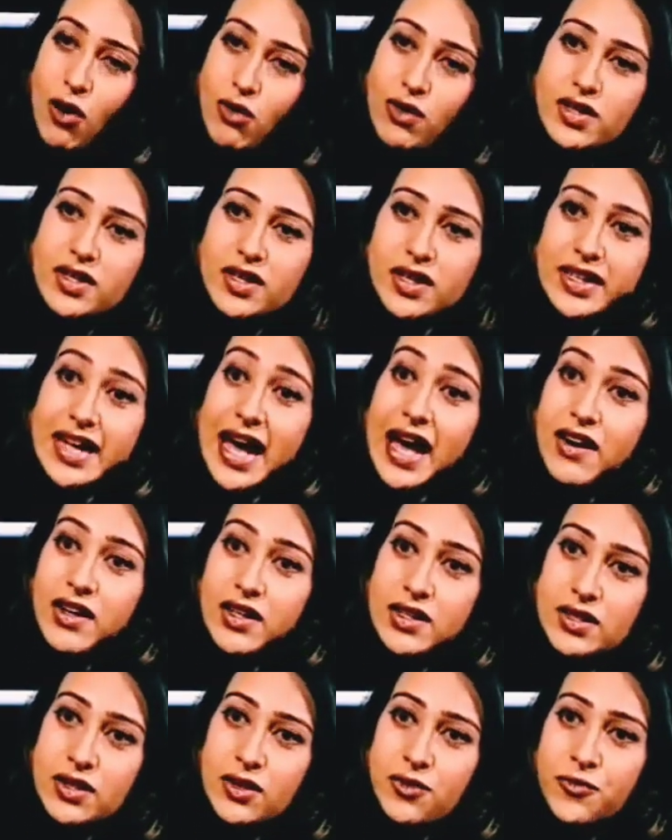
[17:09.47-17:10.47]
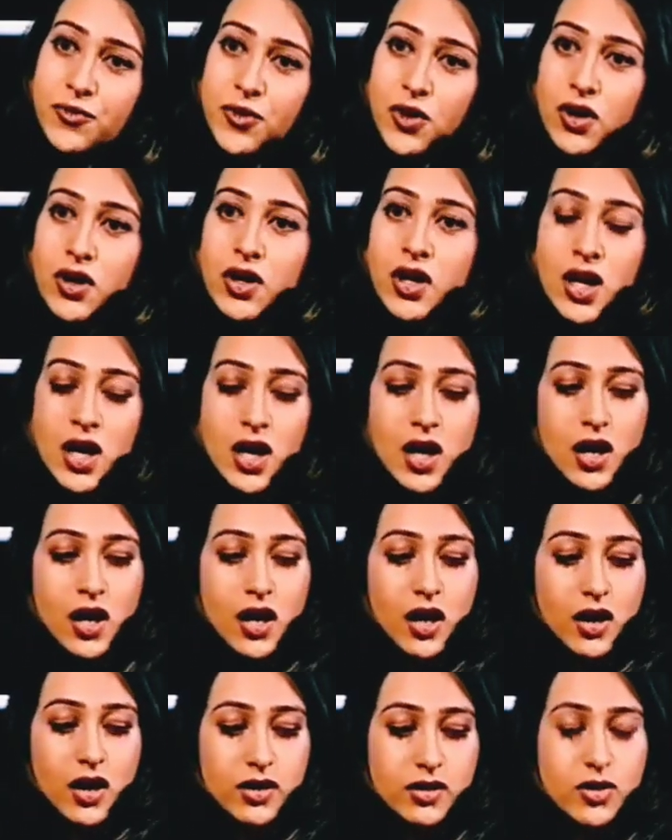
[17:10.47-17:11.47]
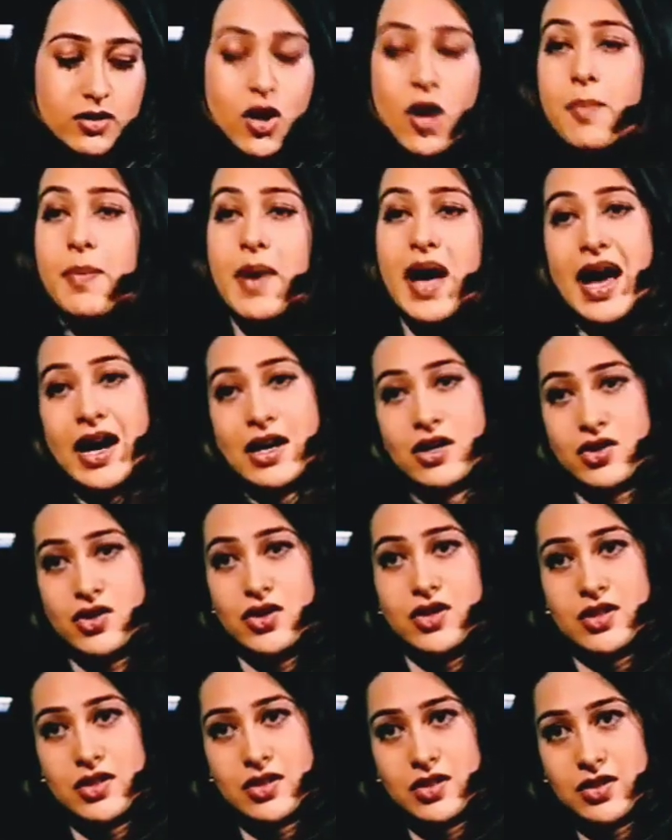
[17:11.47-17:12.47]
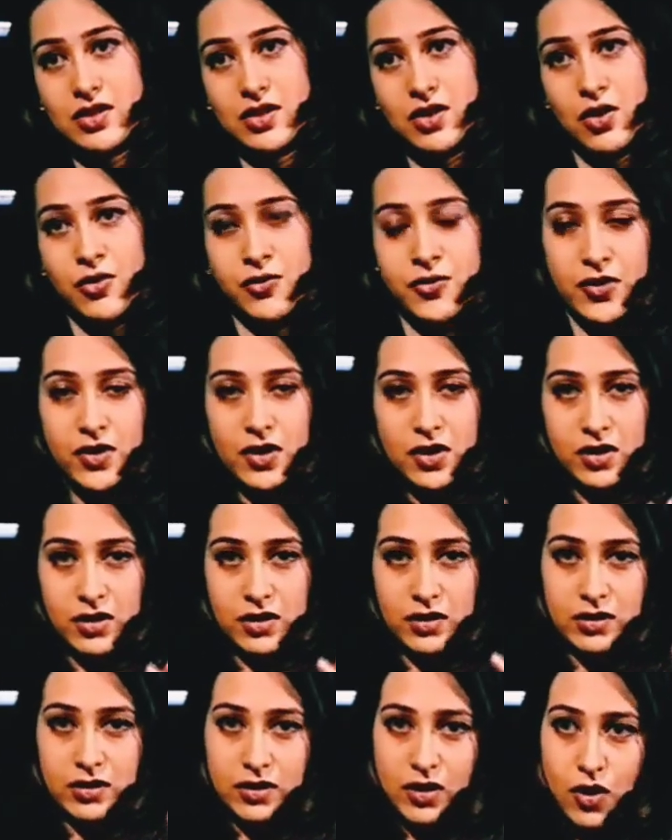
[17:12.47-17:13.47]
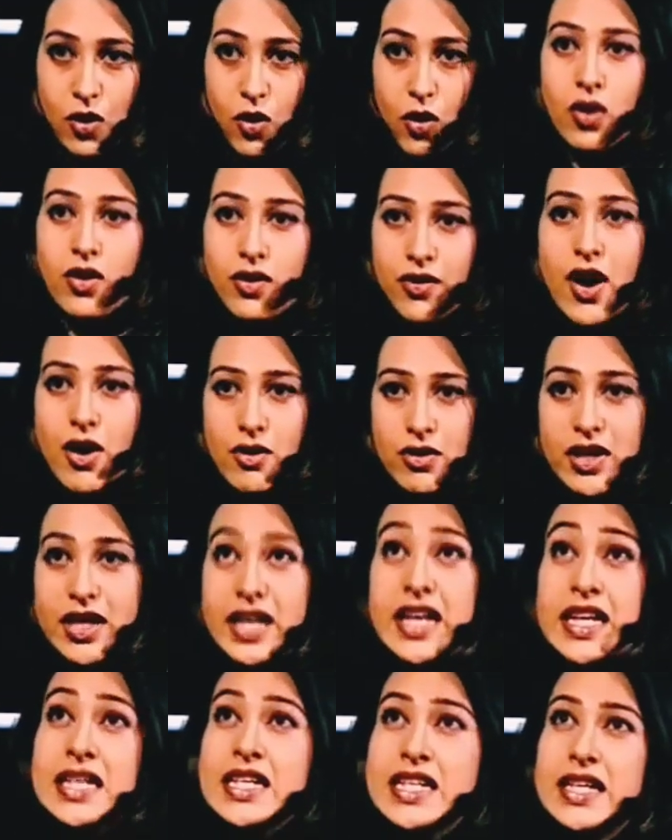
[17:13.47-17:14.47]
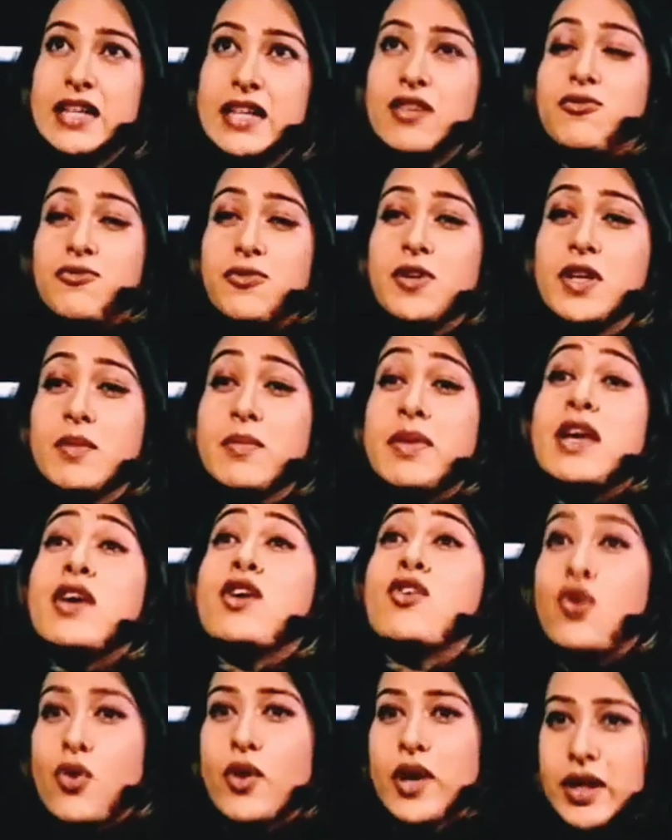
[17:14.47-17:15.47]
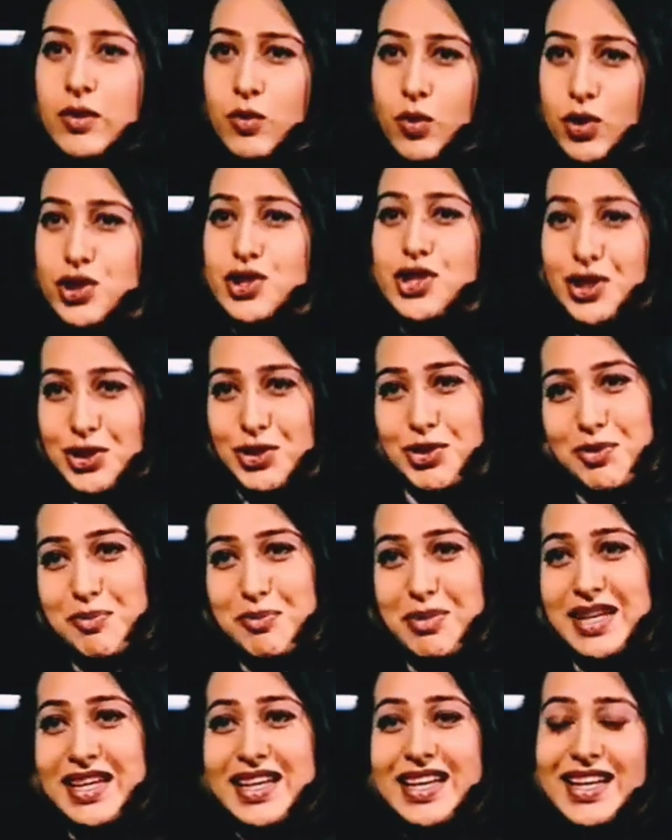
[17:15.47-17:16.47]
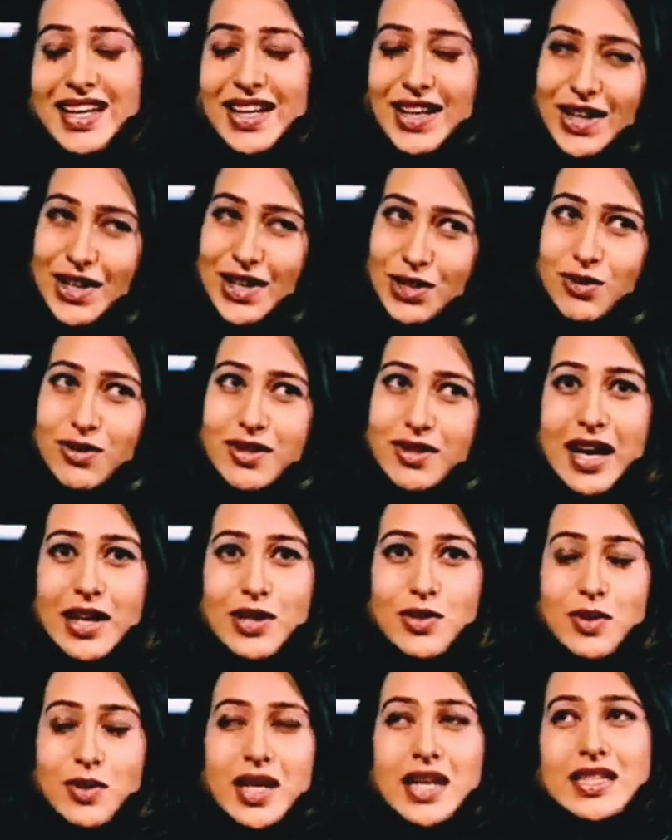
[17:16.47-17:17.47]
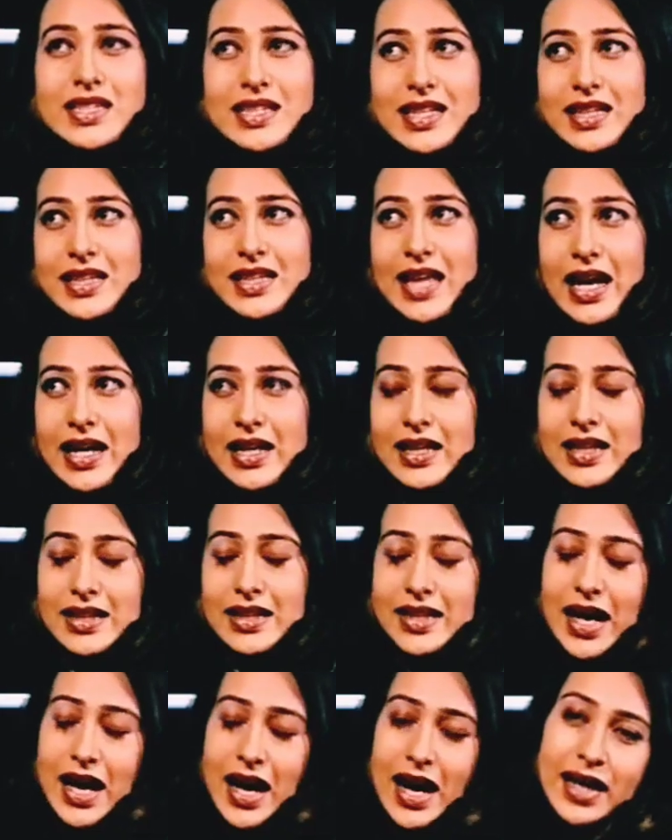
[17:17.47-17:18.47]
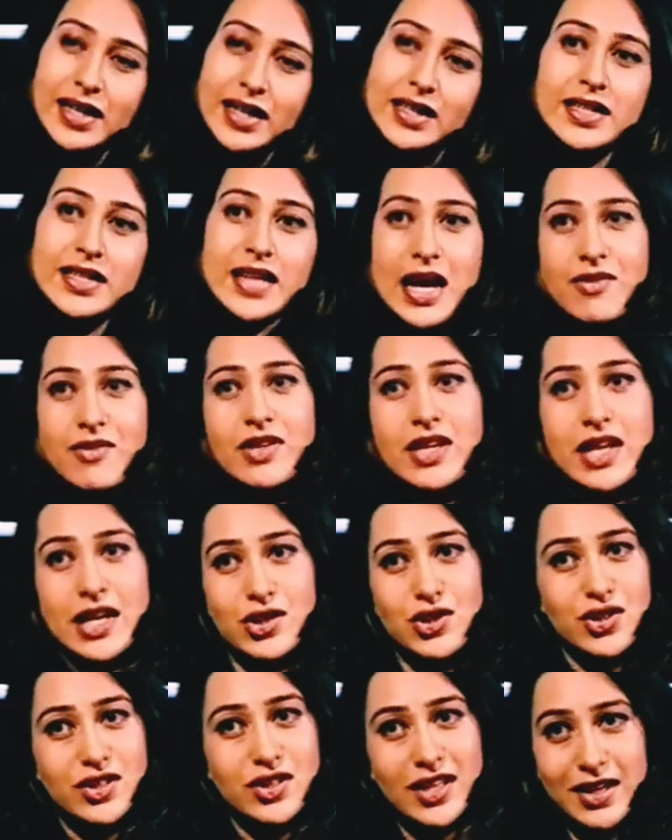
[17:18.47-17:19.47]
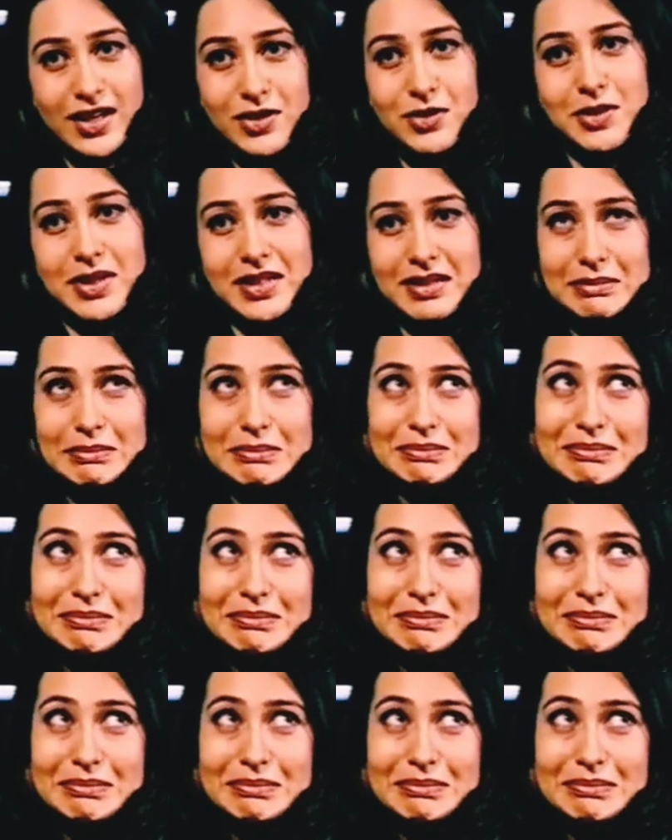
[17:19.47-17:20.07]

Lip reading: all-rounder character for a top actress of all-rounder Indian film heroine, what she should be. So in that way, I said that I did have an edge in that way.